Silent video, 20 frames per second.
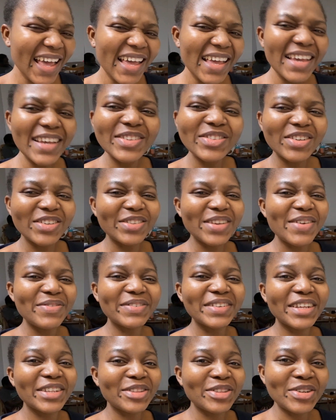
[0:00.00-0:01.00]
It wasn't
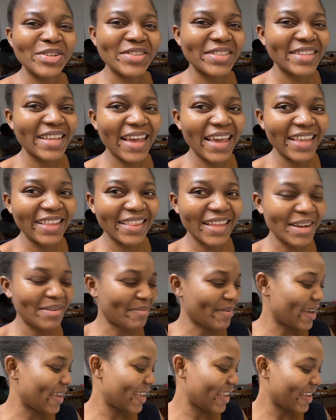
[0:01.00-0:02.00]
even a thought that entered
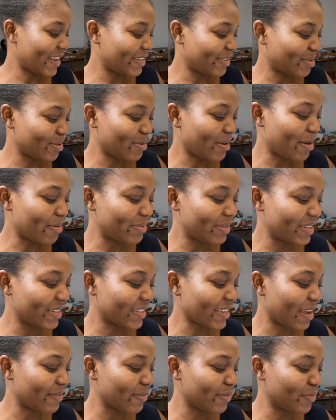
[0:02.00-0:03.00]
my head, so I wouldn't
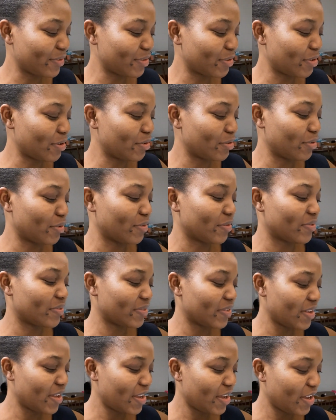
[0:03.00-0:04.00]
have even thought
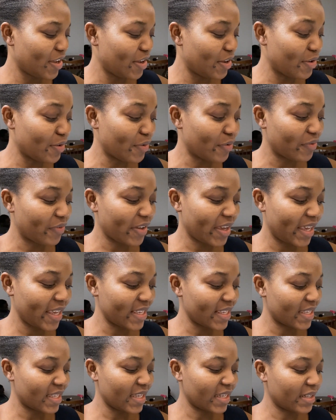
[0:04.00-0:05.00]
of,
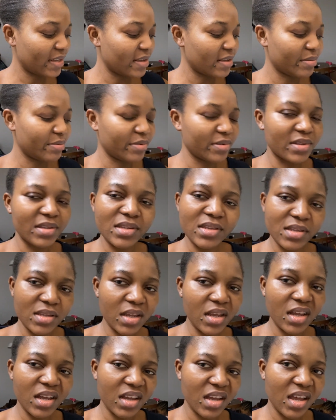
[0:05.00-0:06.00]
faking sickness.
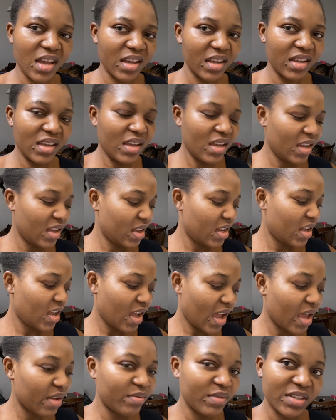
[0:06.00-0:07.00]
But
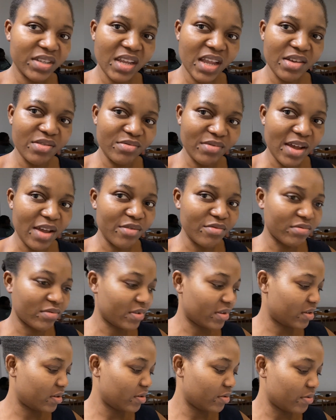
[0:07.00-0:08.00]
I wish I could,
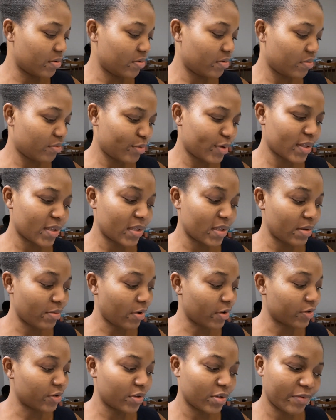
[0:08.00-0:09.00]
once in a
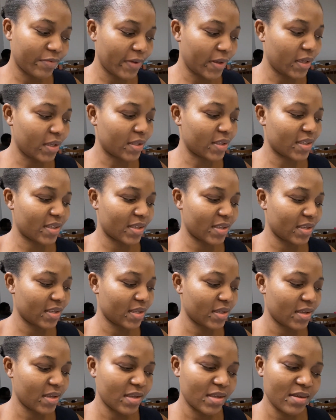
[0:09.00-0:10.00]
while just fake it.
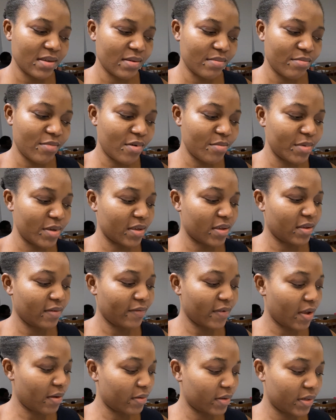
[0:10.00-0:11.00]
Mommy,
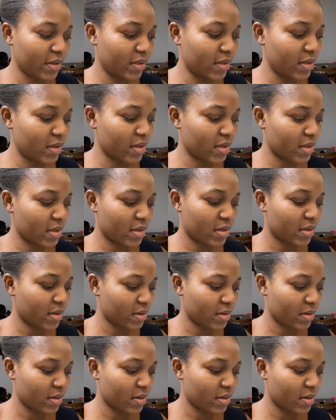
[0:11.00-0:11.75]
if you are watching this,